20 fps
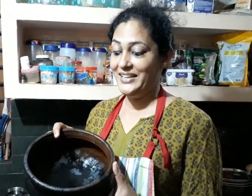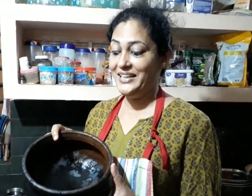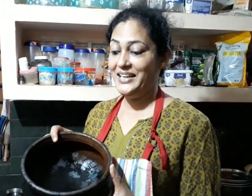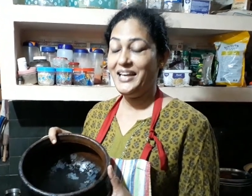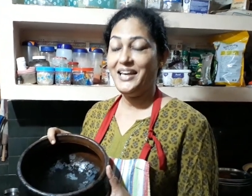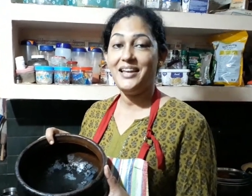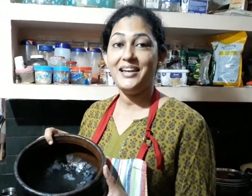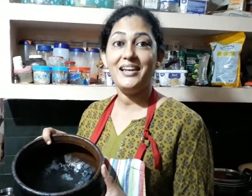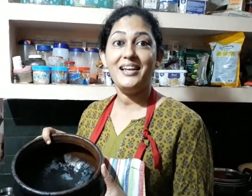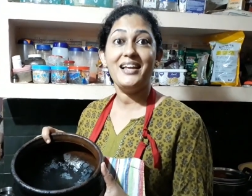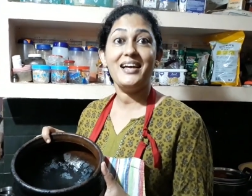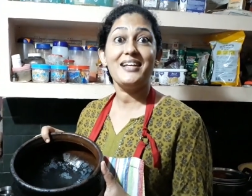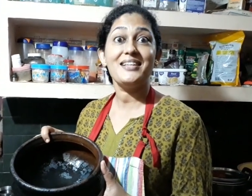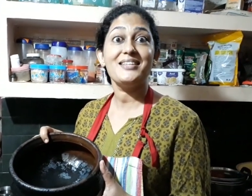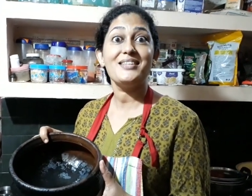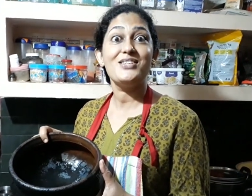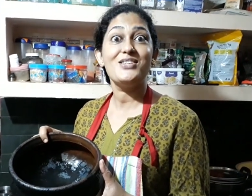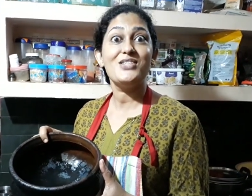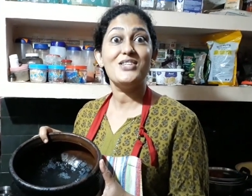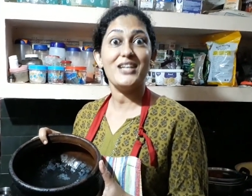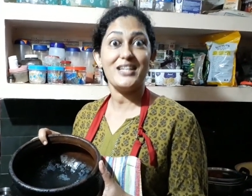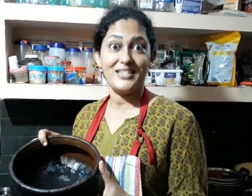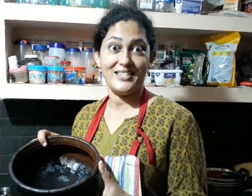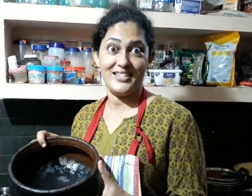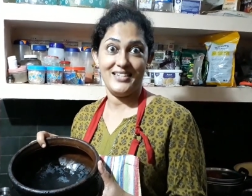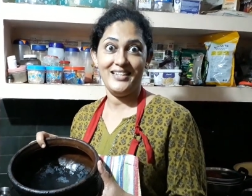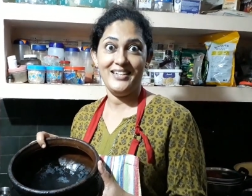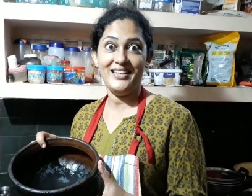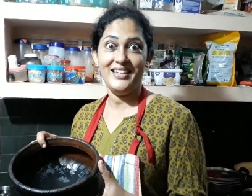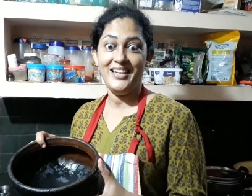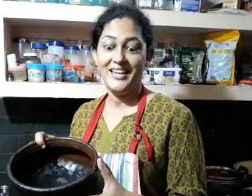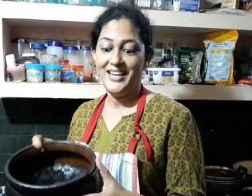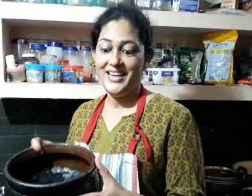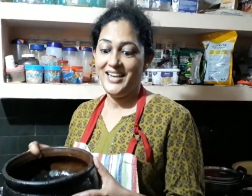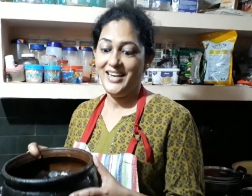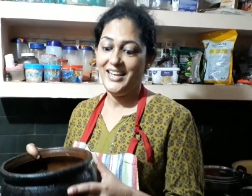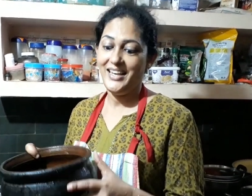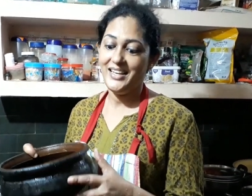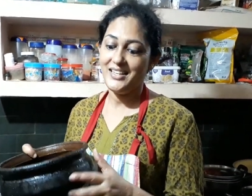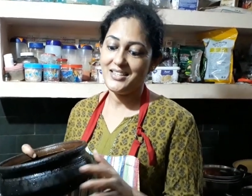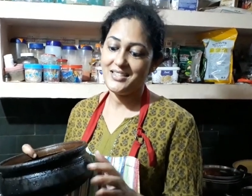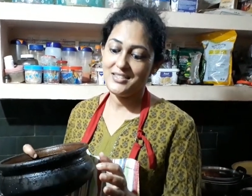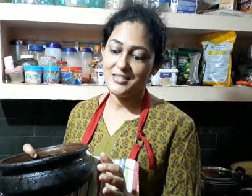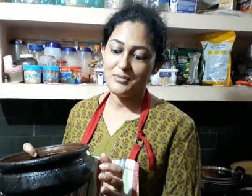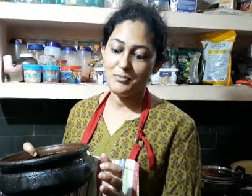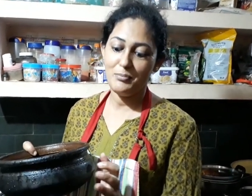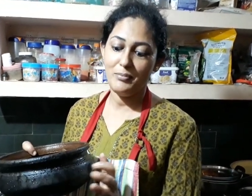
Kerala chutney. It's